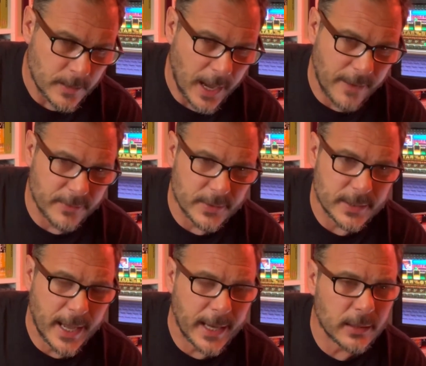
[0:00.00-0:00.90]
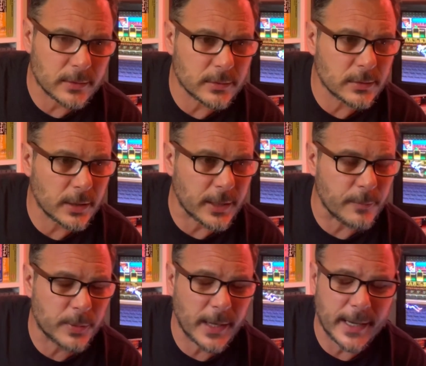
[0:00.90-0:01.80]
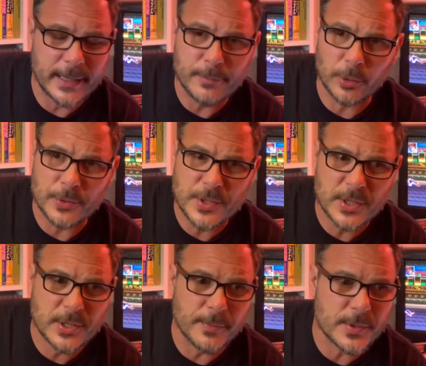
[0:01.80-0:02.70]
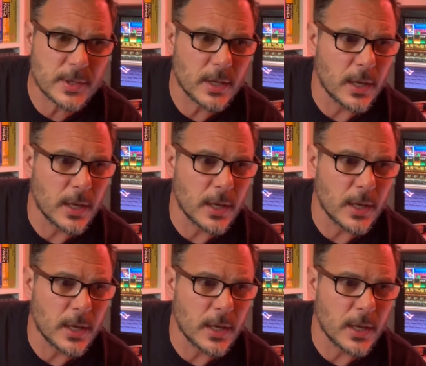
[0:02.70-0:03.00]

than that, I don't play any modern systems.